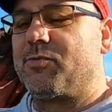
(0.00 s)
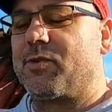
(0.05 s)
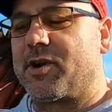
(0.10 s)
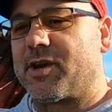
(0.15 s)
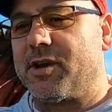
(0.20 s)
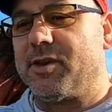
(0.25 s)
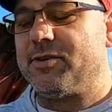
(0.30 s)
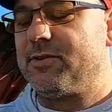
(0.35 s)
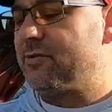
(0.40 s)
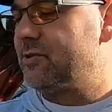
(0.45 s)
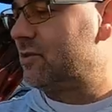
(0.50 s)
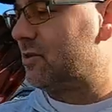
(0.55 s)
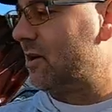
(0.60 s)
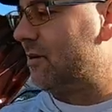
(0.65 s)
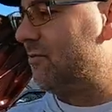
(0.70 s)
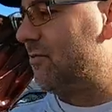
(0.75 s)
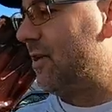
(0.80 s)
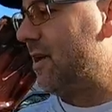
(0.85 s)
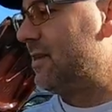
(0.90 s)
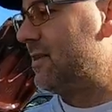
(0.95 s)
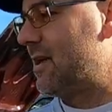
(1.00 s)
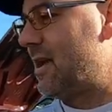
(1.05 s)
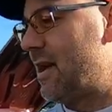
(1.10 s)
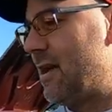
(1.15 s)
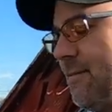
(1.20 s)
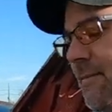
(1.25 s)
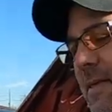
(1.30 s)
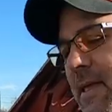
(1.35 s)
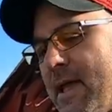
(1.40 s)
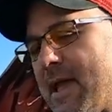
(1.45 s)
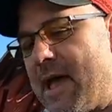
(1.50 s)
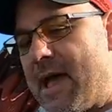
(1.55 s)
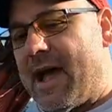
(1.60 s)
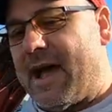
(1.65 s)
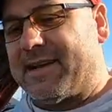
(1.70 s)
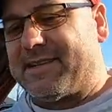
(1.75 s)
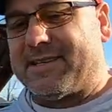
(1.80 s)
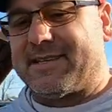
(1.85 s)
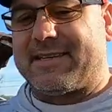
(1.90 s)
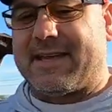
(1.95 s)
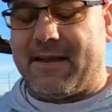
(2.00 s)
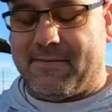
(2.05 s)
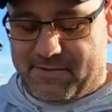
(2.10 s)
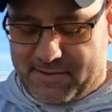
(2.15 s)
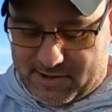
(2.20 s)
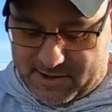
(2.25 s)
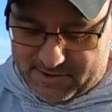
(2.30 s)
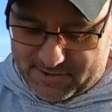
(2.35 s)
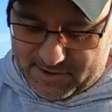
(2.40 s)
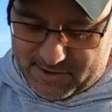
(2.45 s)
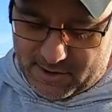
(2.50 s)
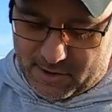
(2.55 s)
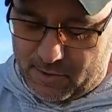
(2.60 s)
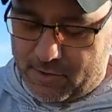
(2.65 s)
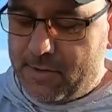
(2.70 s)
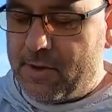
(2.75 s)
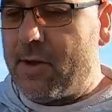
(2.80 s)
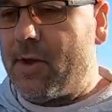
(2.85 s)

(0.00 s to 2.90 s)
we're gonna do stuff like that. I just have to, you know,